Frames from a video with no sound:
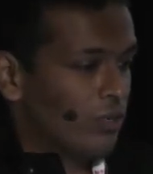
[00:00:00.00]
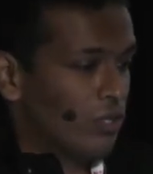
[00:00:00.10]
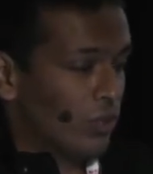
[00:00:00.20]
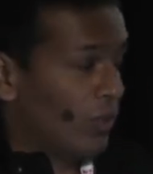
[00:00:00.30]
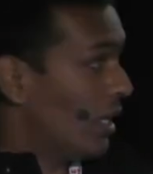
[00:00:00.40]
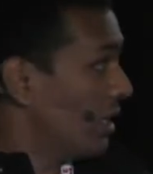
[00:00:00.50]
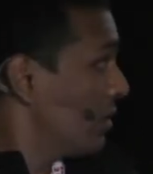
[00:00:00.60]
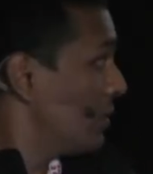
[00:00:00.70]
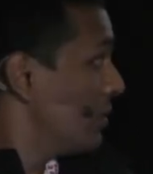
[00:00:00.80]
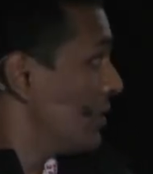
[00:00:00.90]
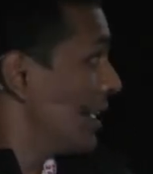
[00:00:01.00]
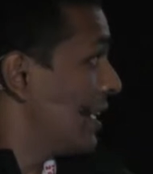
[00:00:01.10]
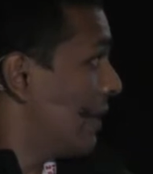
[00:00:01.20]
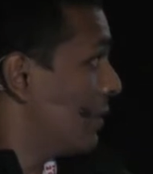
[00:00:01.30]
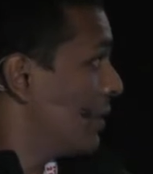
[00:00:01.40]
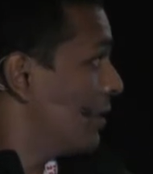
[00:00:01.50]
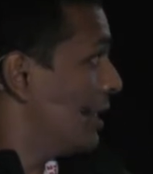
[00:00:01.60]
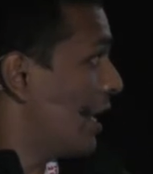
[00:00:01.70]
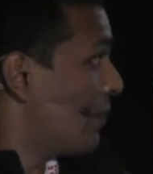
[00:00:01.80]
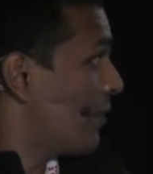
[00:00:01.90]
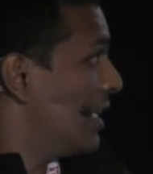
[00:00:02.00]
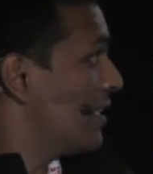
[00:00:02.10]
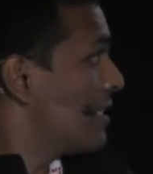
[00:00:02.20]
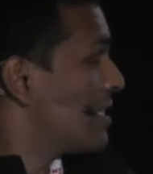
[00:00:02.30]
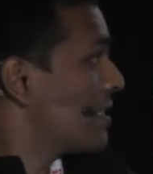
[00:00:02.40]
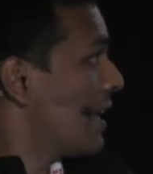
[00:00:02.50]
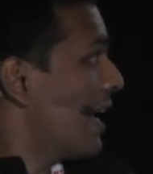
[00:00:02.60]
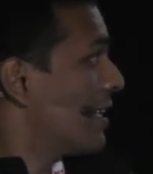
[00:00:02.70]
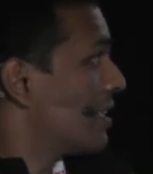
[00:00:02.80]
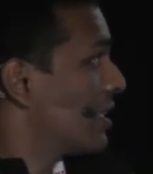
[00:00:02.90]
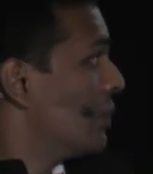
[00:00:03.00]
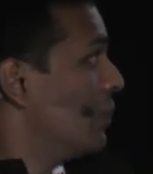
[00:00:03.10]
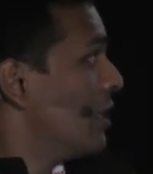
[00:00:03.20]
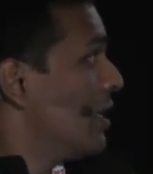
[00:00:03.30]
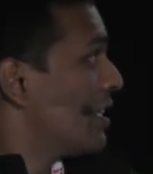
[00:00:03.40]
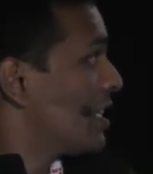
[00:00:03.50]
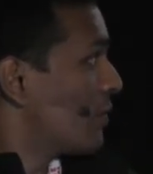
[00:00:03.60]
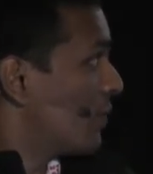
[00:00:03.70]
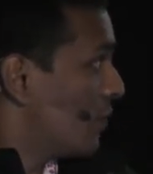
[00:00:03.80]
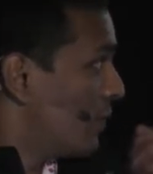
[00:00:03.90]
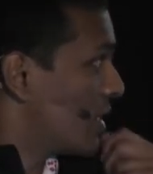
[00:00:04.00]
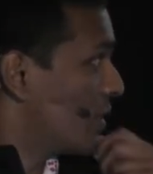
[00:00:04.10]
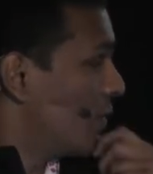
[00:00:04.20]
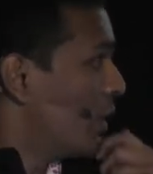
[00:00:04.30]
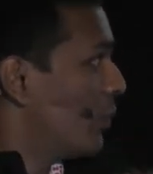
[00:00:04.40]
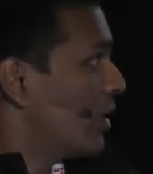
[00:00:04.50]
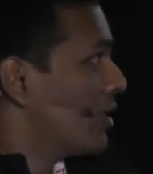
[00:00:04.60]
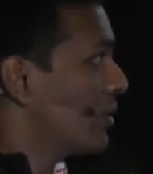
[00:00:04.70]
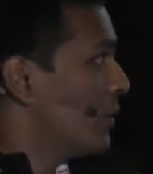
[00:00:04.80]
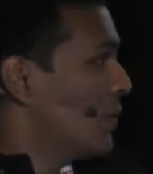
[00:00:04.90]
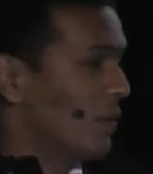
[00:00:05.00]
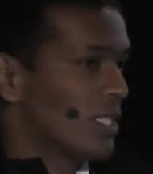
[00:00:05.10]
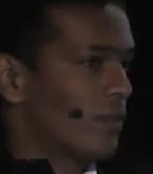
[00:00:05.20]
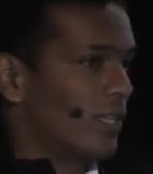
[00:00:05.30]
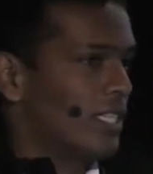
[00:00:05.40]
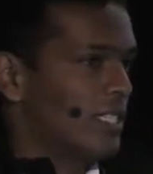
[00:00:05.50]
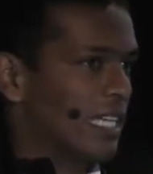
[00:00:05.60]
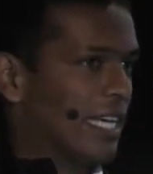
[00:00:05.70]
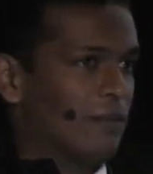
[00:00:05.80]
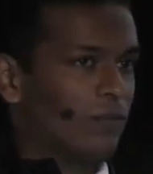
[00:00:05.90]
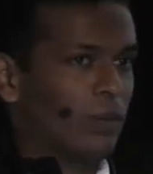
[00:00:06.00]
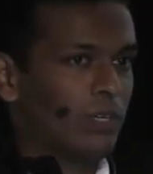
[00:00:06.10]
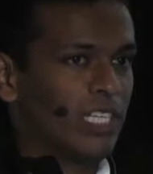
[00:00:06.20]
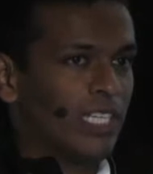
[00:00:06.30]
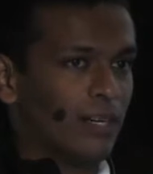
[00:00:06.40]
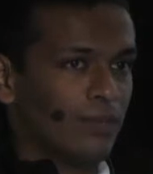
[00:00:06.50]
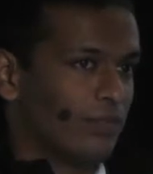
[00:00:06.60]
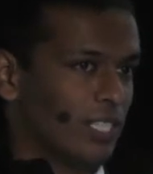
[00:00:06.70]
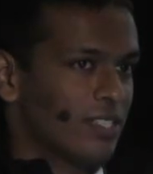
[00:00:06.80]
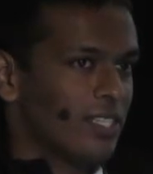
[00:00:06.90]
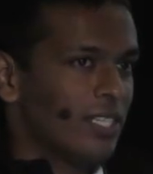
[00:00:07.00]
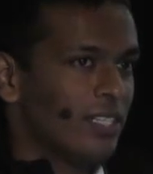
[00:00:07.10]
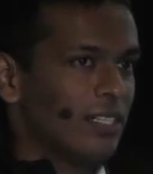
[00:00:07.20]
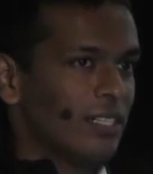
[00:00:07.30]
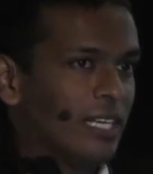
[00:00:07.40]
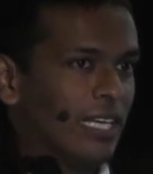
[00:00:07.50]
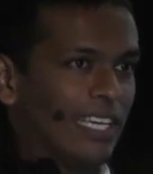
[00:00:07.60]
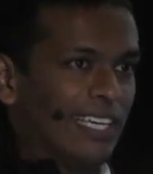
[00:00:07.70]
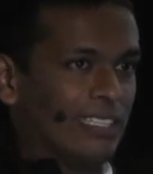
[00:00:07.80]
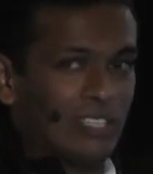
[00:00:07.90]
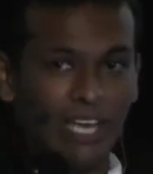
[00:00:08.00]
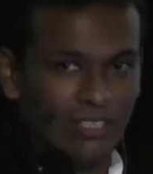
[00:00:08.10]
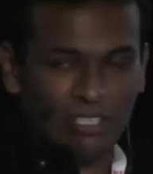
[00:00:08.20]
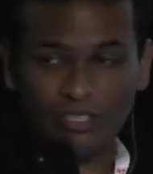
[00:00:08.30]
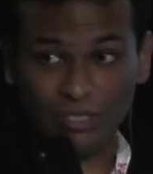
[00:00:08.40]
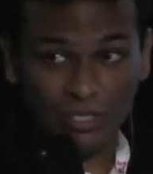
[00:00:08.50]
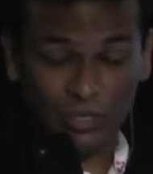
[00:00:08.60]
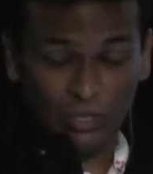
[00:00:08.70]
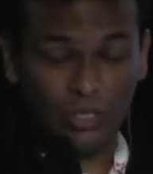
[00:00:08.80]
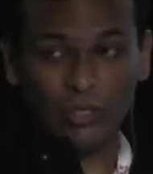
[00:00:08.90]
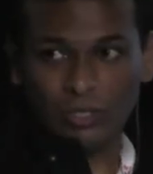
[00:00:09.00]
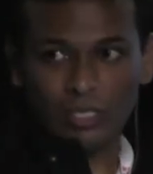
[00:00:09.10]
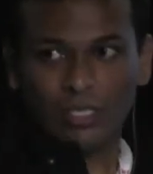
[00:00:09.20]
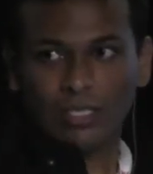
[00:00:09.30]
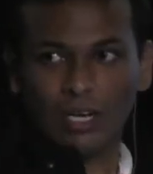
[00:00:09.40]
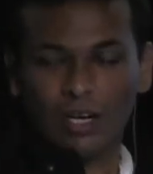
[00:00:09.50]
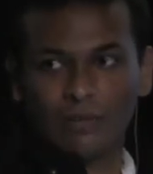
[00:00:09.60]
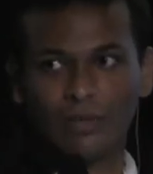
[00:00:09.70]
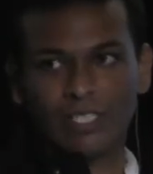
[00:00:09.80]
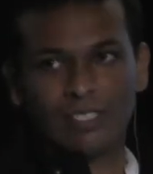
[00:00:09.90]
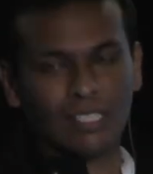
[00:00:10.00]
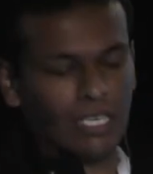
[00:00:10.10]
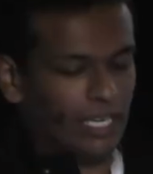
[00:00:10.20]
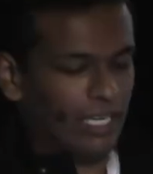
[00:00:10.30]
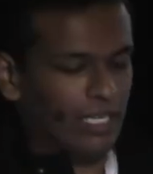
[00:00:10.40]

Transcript: So another cool thing I wanted to elaborate is that TensorFlow version 1.0 was released in February of this year, and they had this huge conference